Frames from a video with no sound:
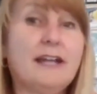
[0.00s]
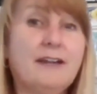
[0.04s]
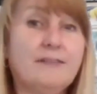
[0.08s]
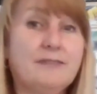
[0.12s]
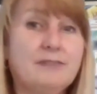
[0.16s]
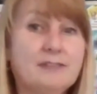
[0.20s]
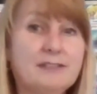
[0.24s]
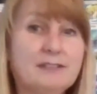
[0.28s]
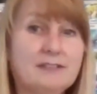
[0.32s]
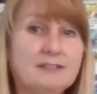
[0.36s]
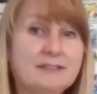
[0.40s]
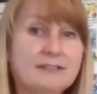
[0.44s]
have
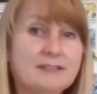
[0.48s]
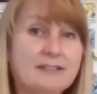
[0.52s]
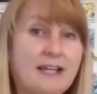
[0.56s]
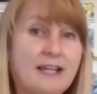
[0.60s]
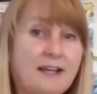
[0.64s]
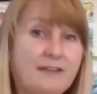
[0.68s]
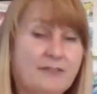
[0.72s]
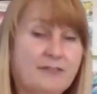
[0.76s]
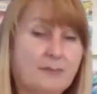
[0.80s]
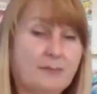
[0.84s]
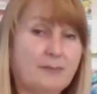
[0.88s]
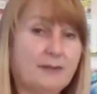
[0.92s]
a little
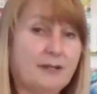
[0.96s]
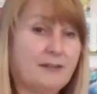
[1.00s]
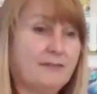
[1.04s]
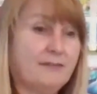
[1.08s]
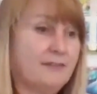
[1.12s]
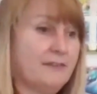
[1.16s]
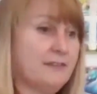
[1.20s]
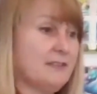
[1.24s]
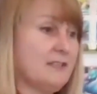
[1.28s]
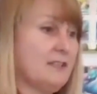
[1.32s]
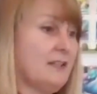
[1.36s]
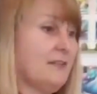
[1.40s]
snack for
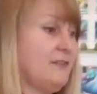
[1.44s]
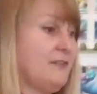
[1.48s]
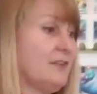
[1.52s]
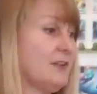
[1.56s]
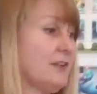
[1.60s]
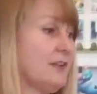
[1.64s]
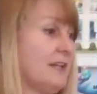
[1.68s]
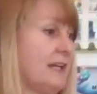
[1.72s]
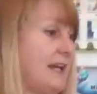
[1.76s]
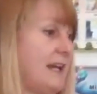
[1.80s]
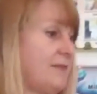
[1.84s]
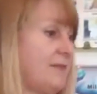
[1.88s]
breakfast if you're
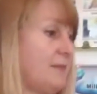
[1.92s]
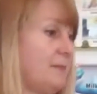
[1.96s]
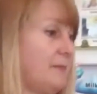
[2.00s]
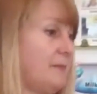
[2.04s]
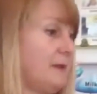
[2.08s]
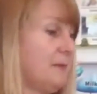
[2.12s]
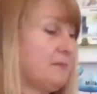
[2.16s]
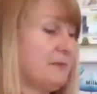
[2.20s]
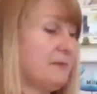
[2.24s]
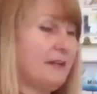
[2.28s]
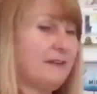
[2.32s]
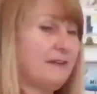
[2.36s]
going to have a
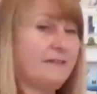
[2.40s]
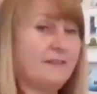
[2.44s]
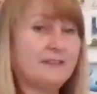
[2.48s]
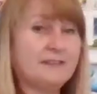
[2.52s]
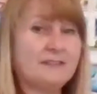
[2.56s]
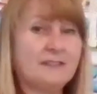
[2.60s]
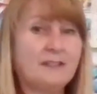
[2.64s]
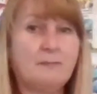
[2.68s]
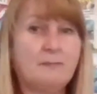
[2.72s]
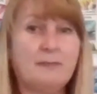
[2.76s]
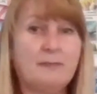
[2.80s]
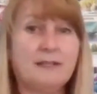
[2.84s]
big
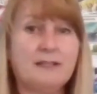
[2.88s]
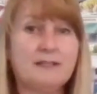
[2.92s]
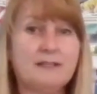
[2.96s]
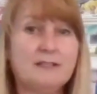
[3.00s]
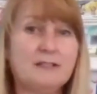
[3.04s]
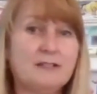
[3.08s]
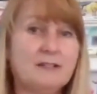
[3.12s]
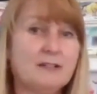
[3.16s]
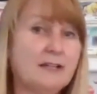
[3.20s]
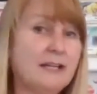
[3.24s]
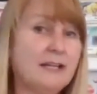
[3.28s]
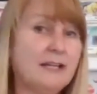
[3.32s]
breakfast and a big
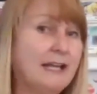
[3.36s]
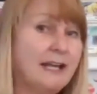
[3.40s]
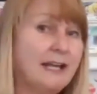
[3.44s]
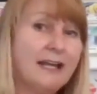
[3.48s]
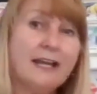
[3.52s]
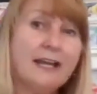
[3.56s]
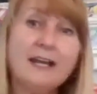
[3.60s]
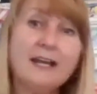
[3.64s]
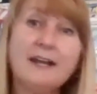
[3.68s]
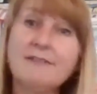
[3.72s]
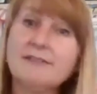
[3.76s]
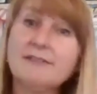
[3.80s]
dinner
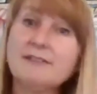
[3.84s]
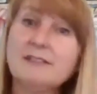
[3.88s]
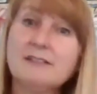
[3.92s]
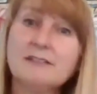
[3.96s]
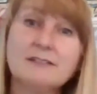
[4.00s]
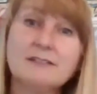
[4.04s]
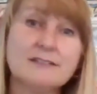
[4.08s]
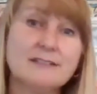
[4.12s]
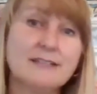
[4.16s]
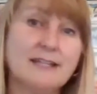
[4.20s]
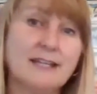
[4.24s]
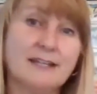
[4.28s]
have a
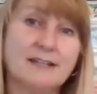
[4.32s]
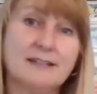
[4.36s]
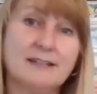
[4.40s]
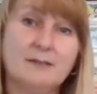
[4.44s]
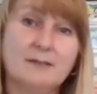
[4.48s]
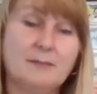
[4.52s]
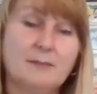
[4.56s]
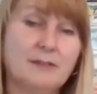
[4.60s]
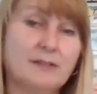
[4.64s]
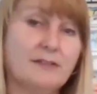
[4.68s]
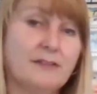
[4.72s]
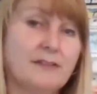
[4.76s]
little snack in
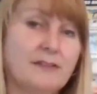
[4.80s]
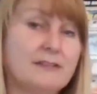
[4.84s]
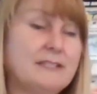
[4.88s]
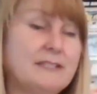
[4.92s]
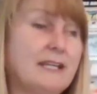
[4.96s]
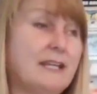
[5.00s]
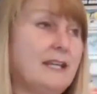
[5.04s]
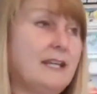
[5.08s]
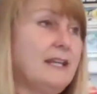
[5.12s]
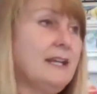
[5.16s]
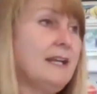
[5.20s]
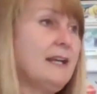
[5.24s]
the middle of the
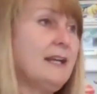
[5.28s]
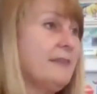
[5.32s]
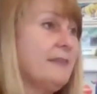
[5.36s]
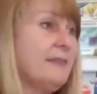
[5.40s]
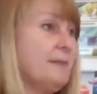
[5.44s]
day.